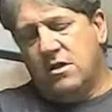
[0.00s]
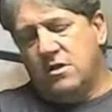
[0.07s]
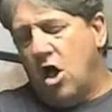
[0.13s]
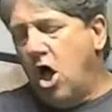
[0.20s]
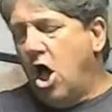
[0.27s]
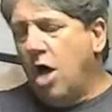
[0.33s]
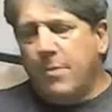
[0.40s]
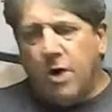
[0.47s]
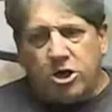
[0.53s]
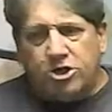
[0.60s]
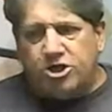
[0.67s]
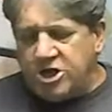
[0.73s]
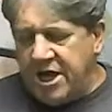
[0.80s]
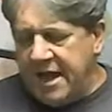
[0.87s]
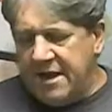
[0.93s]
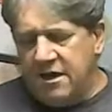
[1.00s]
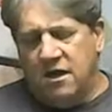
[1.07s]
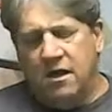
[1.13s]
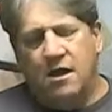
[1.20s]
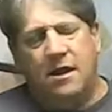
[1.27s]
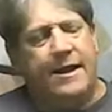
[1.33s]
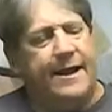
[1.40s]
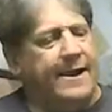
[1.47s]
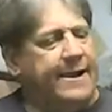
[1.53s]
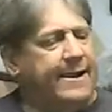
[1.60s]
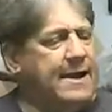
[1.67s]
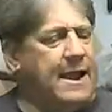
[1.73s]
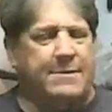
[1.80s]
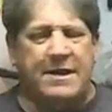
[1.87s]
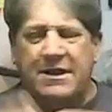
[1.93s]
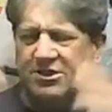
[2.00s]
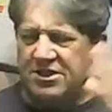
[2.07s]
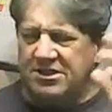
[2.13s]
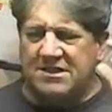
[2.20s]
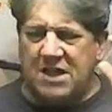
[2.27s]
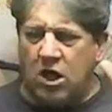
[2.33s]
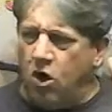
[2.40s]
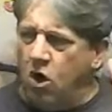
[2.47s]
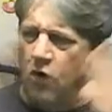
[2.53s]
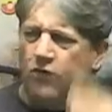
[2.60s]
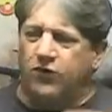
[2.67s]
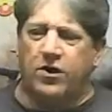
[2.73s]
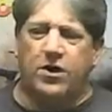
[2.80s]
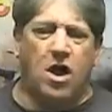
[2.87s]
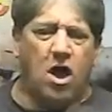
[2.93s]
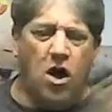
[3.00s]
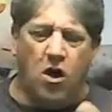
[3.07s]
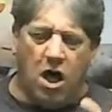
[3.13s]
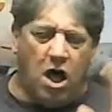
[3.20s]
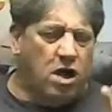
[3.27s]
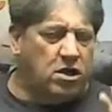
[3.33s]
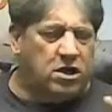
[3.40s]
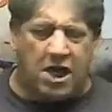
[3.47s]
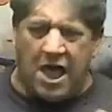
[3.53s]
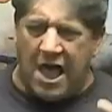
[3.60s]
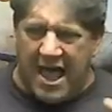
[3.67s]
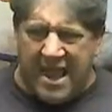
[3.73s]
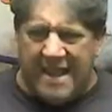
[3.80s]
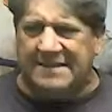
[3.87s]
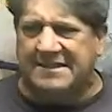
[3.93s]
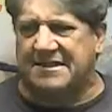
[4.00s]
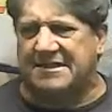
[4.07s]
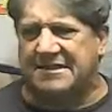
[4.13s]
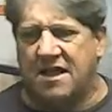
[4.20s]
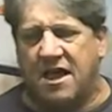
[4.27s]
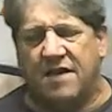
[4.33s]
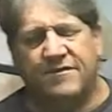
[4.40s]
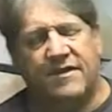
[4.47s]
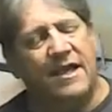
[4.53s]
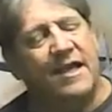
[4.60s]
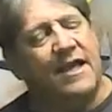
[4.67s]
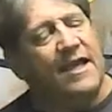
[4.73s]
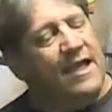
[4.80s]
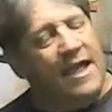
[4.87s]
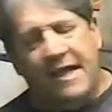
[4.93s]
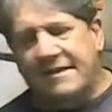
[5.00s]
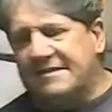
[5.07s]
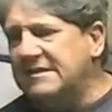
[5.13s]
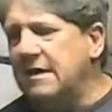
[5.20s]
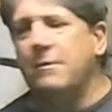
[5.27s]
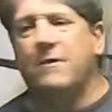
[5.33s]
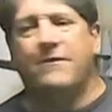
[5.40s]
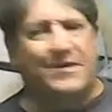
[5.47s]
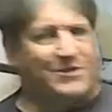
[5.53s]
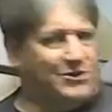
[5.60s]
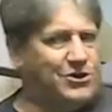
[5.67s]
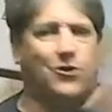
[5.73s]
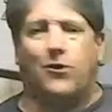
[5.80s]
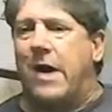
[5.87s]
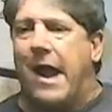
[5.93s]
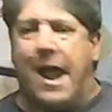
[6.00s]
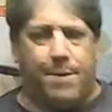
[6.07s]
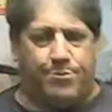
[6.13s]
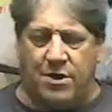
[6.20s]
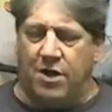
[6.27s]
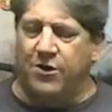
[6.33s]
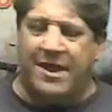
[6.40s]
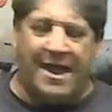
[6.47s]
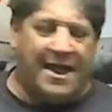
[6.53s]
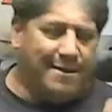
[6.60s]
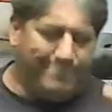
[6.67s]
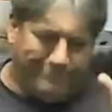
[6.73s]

Hallmark Channel, and I mean, just over and all kinds of stuff. And some of it's crap, okay?